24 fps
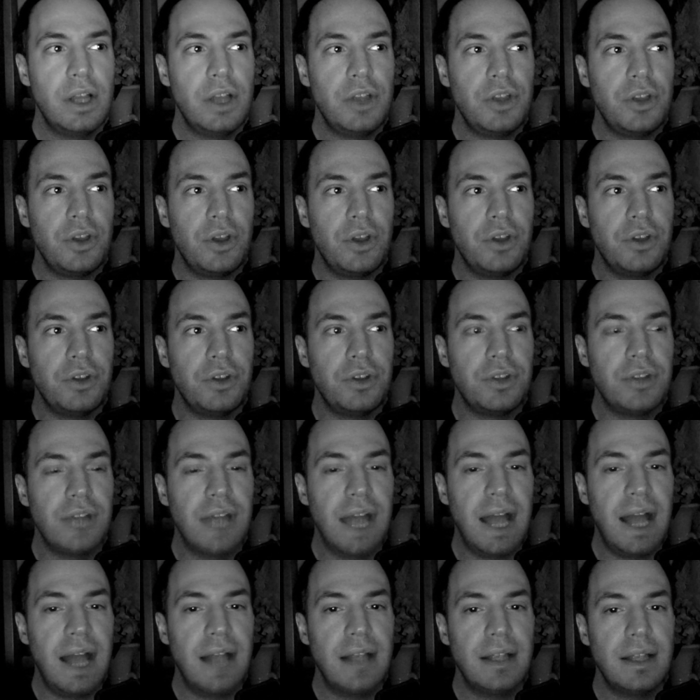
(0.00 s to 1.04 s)
you're
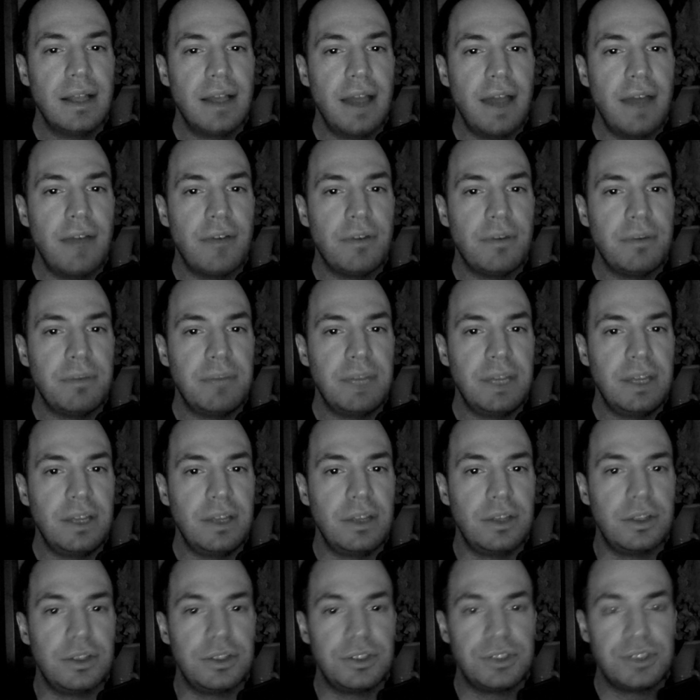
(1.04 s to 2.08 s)
not ever
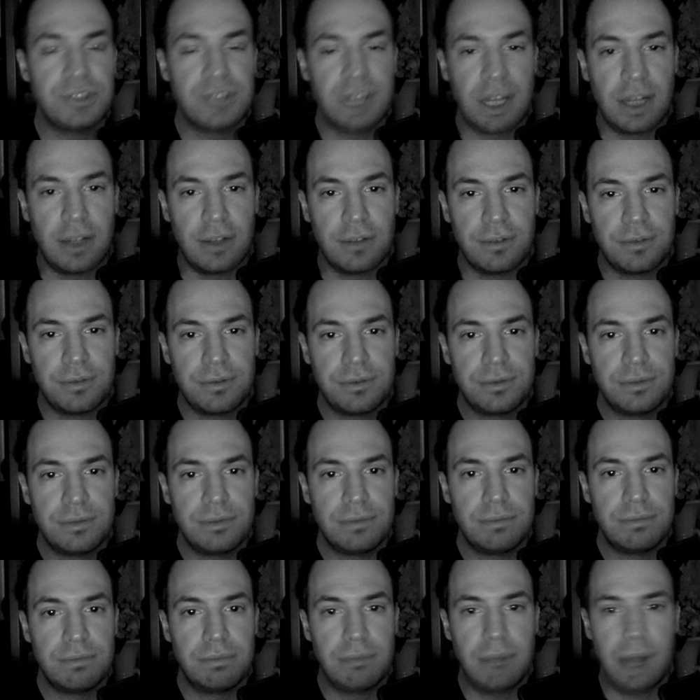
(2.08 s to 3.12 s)
being yourself
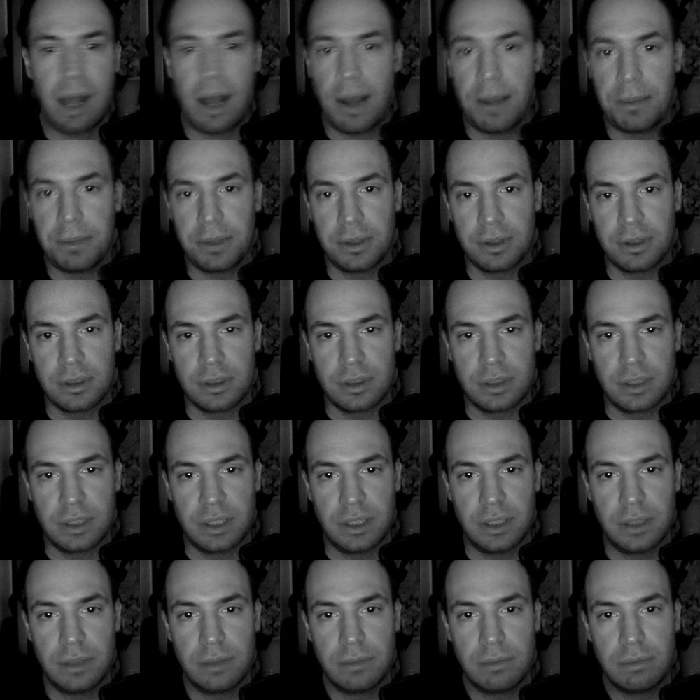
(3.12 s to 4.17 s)

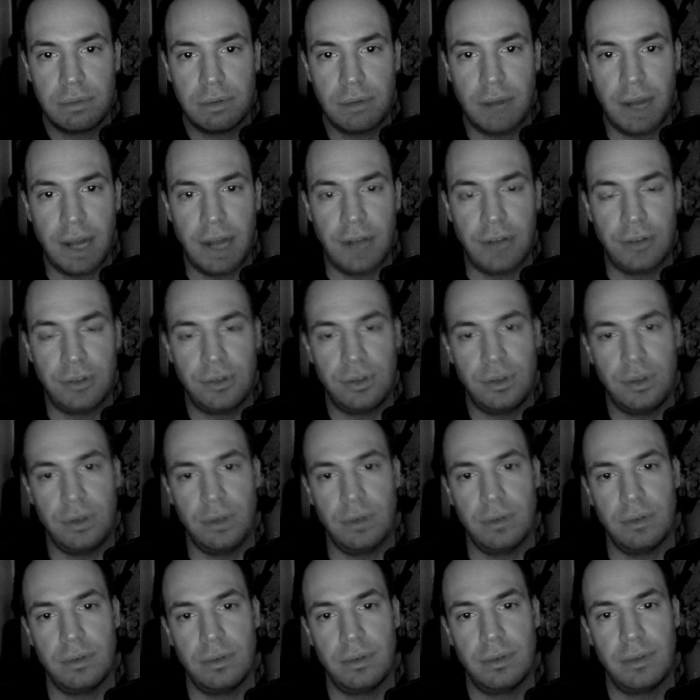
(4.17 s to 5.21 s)
popularly prior
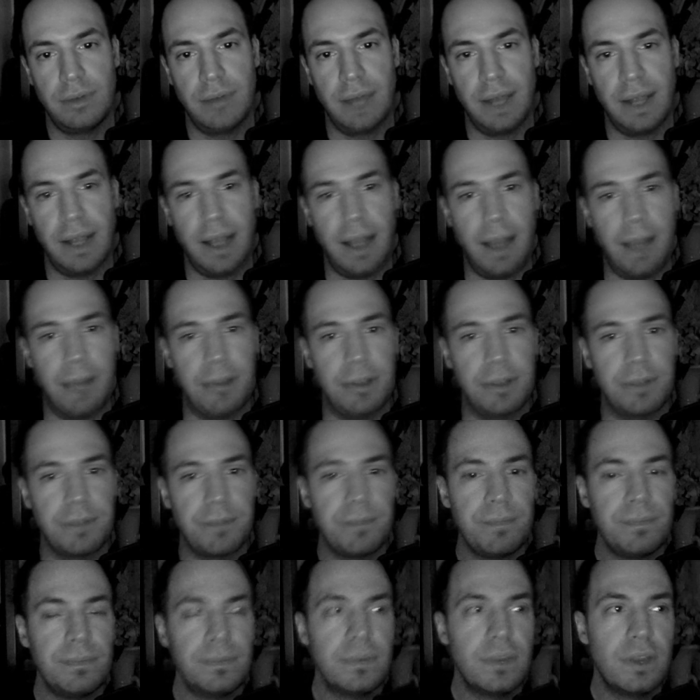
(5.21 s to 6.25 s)
to that happening.
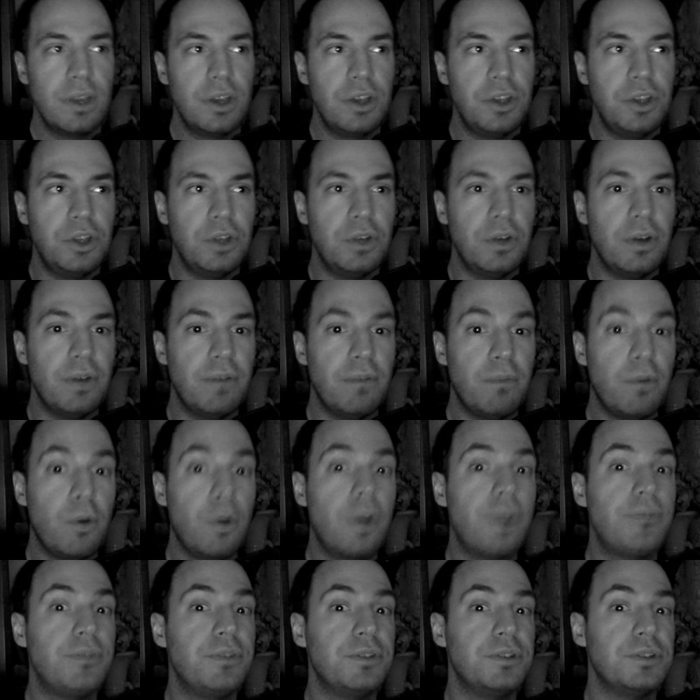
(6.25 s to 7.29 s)
You have
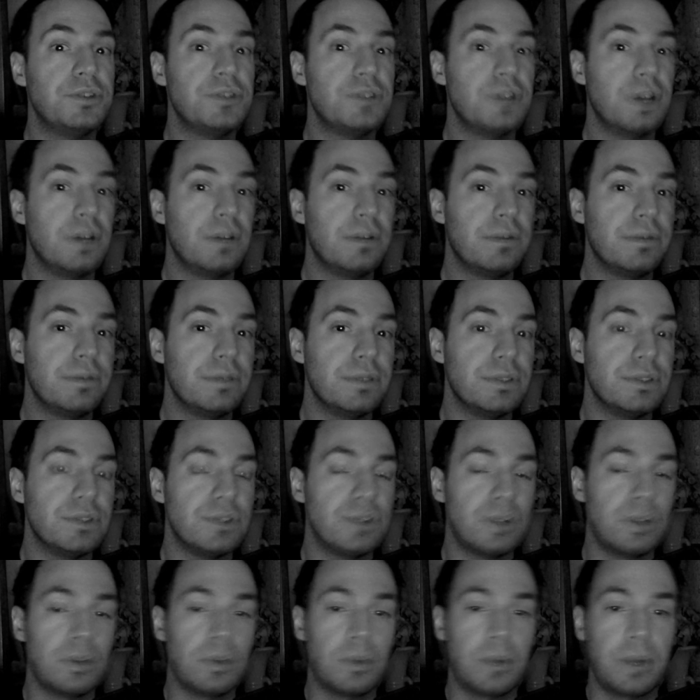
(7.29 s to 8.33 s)
morphed yourself in
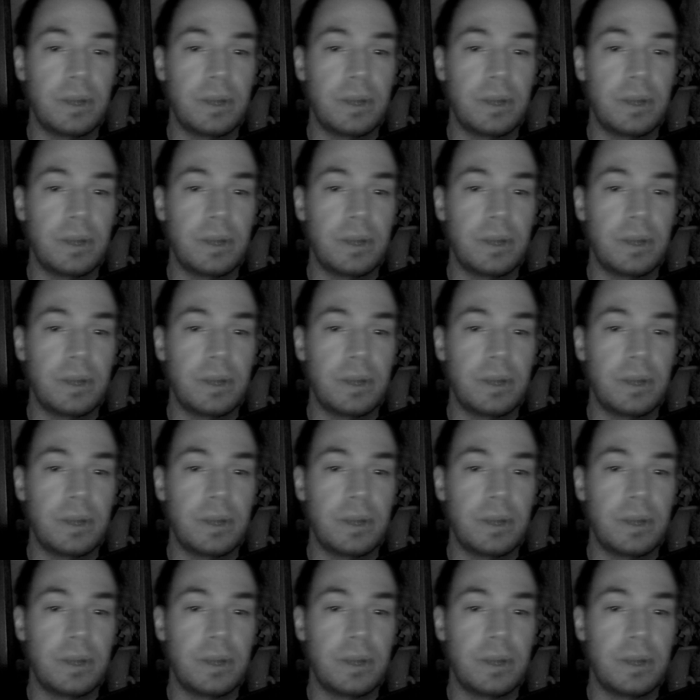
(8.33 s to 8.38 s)
certain